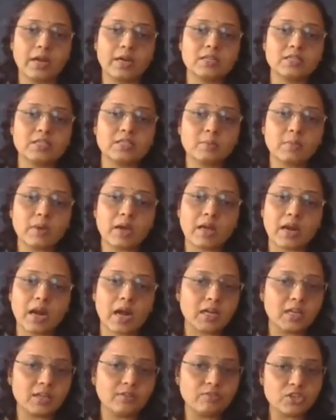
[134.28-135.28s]
and some are
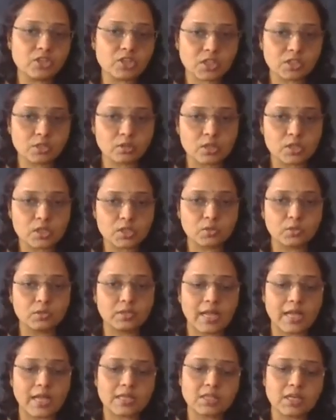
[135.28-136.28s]
artificial
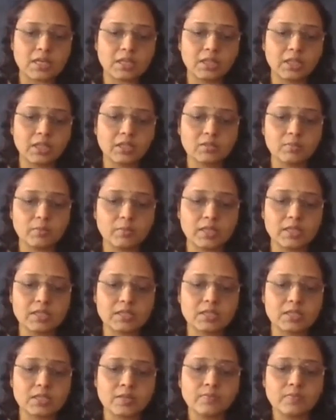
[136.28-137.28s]
also. Natural thing
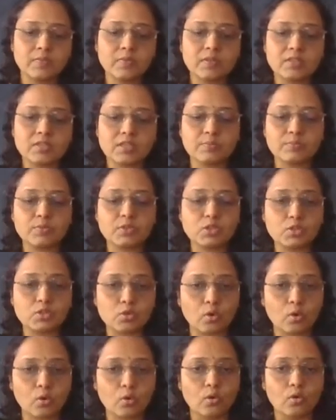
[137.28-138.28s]
means some
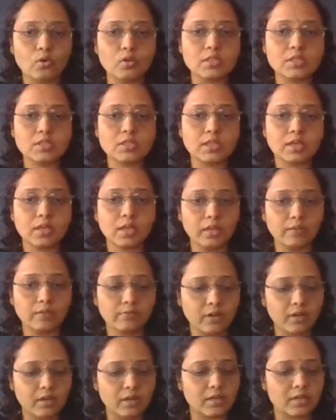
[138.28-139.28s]
stones,
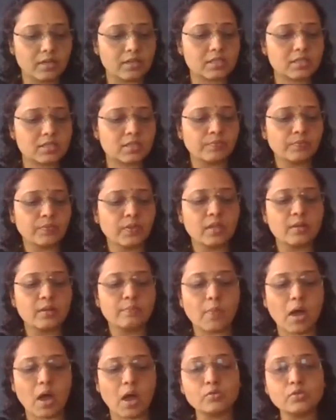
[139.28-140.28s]
rivers,
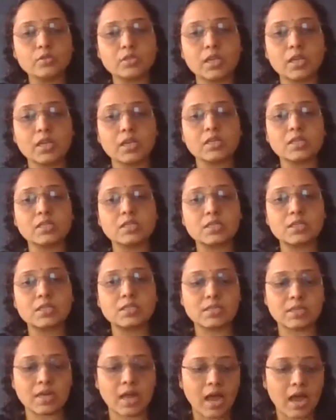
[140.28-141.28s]

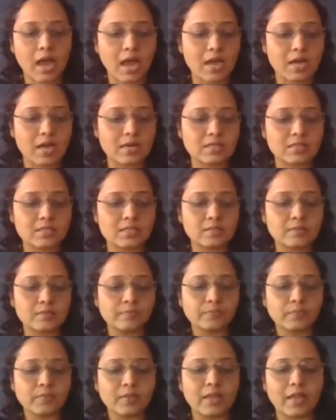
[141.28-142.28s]
mountains, stars,
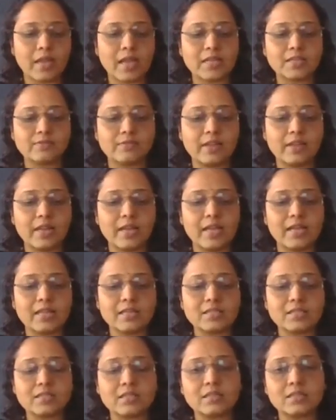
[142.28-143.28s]
as well
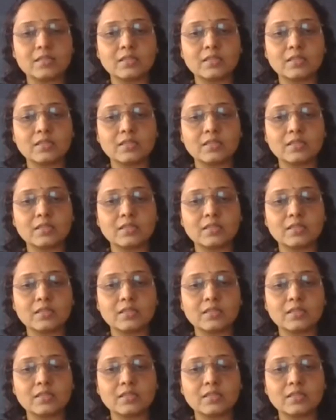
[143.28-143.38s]
as